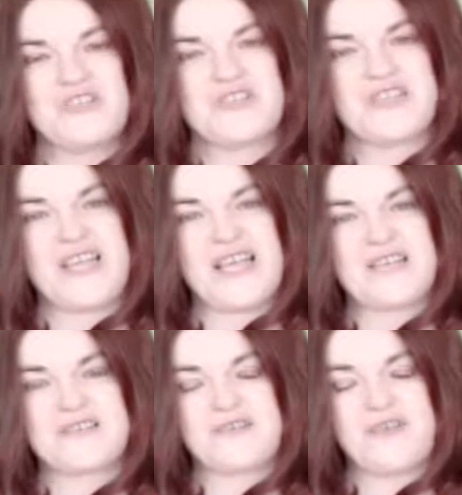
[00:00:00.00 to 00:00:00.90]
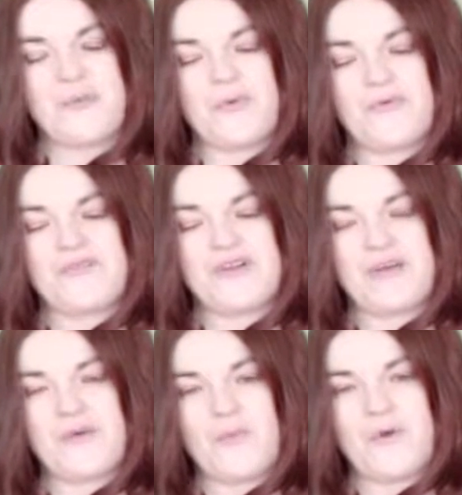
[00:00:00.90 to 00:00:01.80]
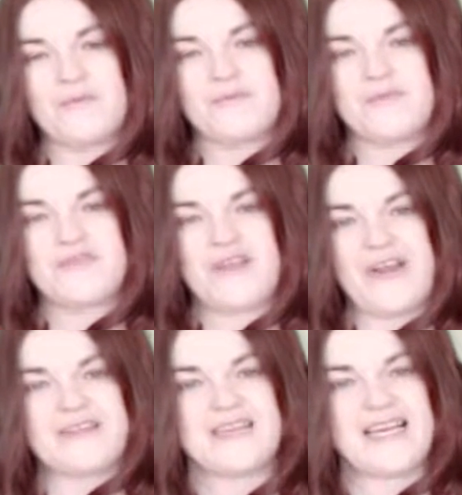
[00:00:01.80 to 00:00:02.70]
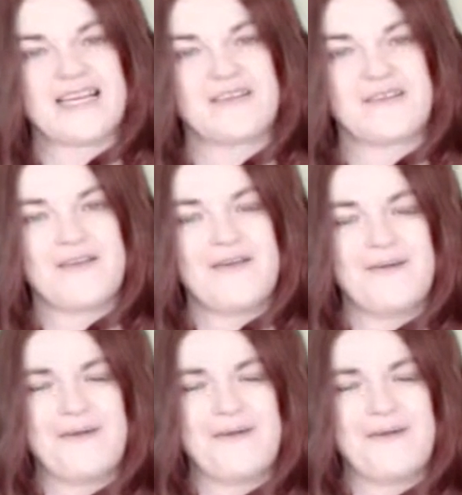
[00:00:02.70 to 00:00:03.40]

Just guess if you want for that one. Just try and tackle it.